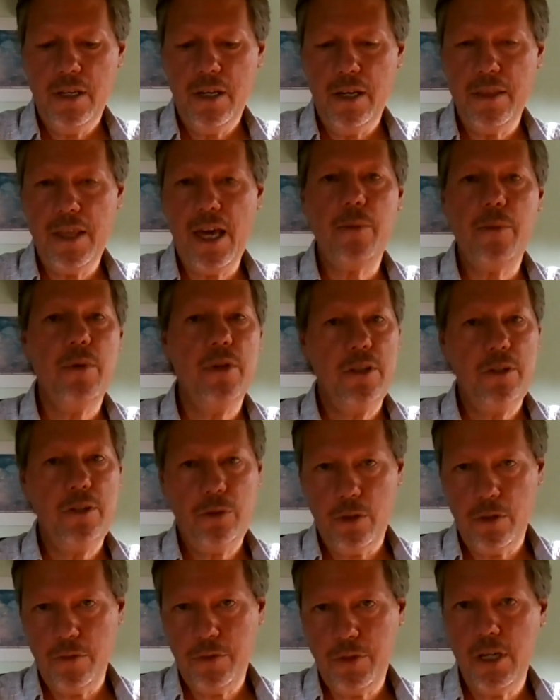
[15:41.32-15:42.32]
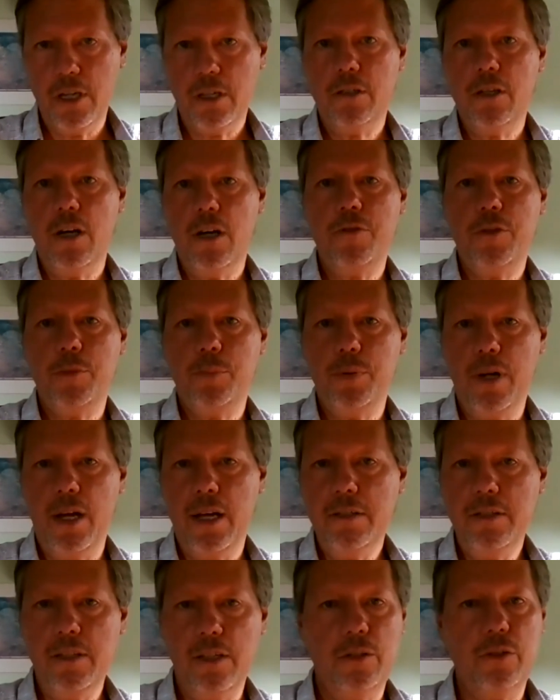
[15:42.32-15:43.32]
And that really sort of kicked off the
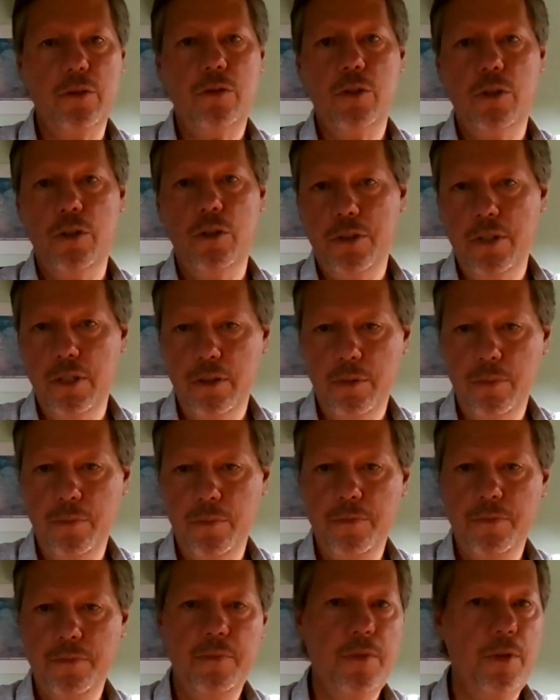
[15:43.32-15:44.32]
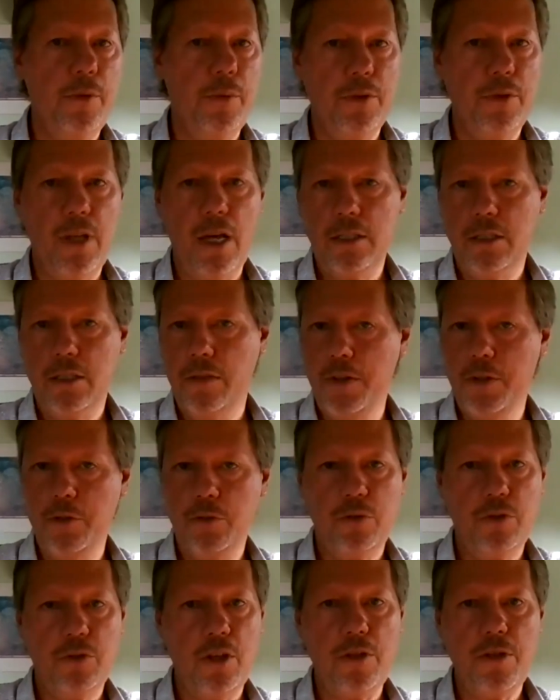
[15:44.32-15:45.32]
process. Of course, this, there was lots of
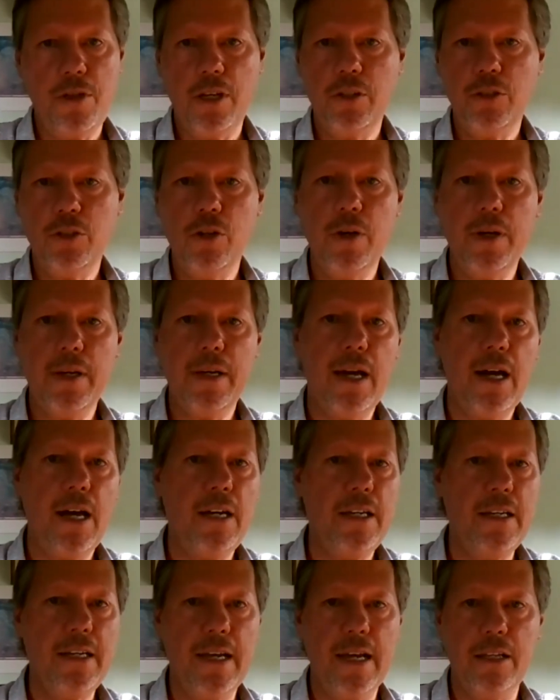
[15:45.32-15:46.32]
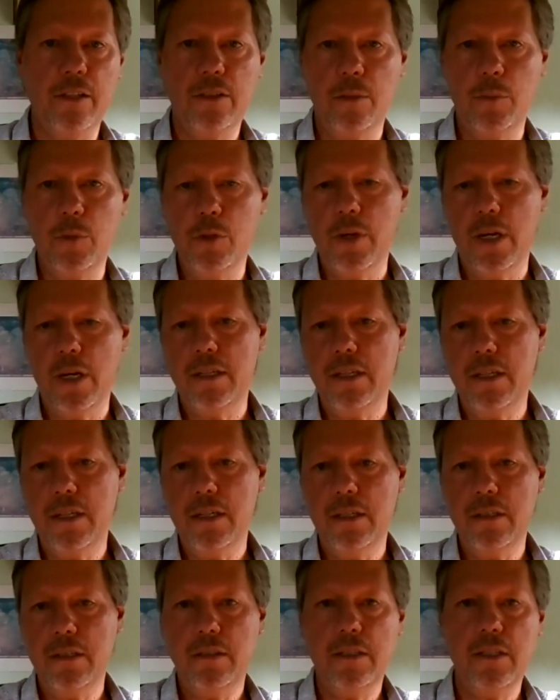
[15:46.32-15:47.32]
interesting things going on. He had some new
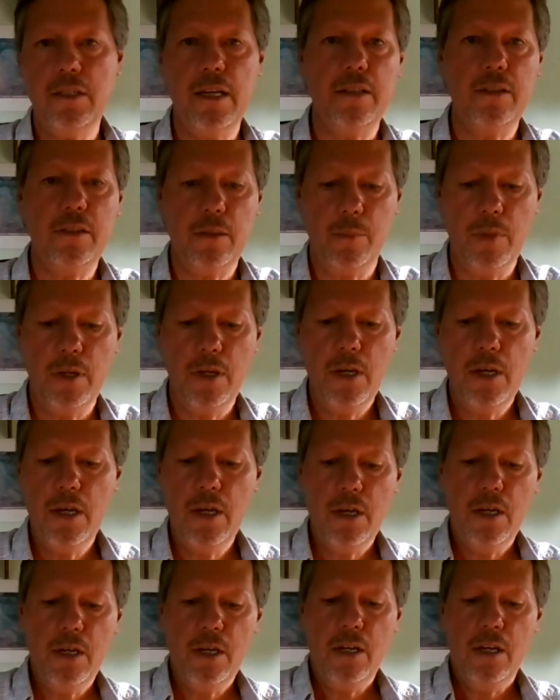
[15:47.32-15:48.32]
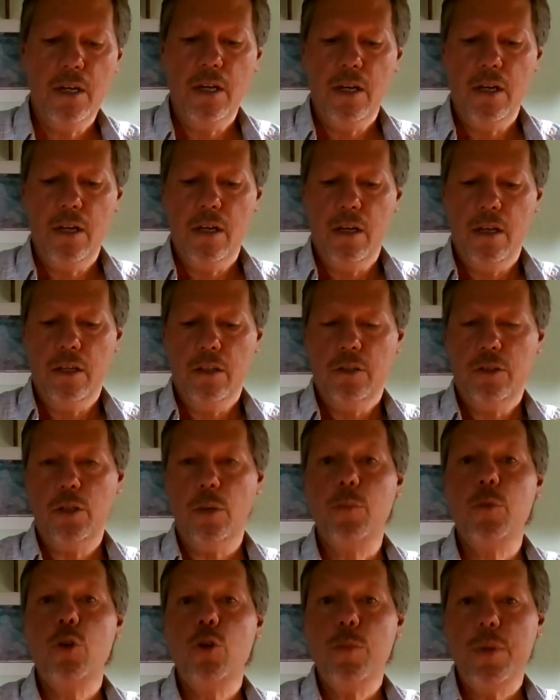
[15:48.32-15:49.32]
ideas. He had some
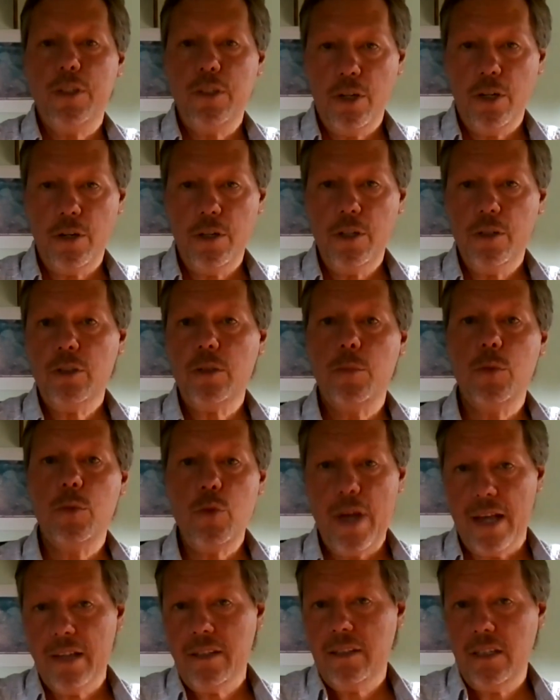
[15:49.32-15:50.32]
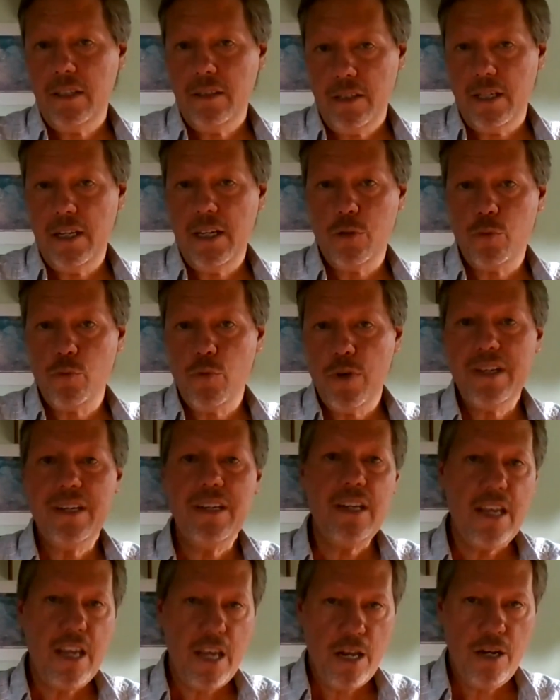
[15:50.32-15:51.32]
some new material, some new essays that he had
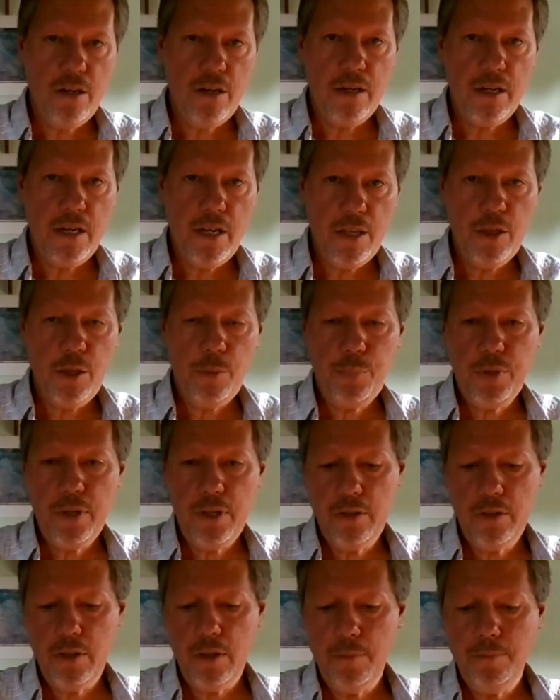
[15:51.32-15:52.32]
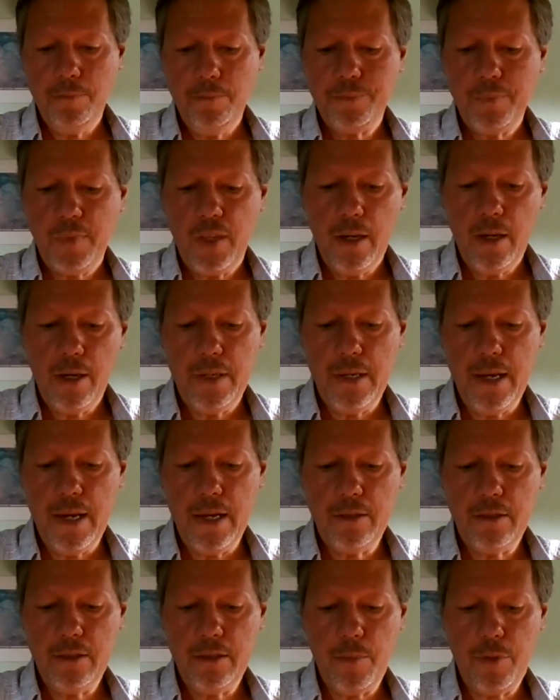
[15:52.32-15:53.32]
written in in the prison. He
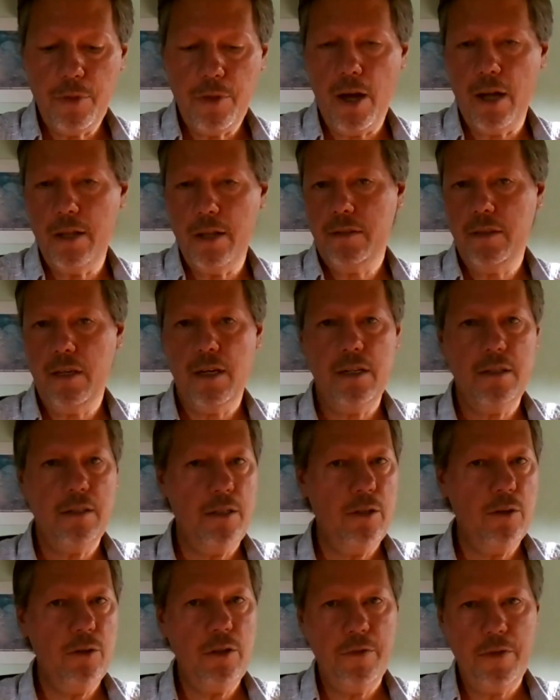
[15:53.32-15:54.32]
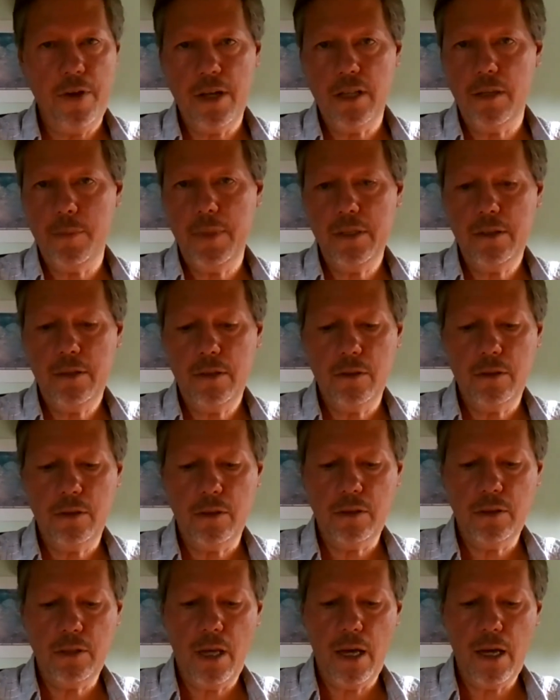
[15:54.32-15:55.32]
had some thoughts on you know developments in
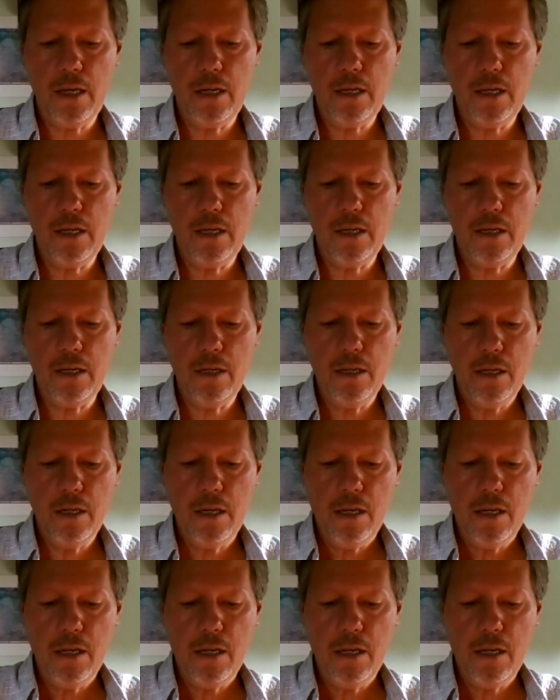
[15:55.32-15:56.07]
society.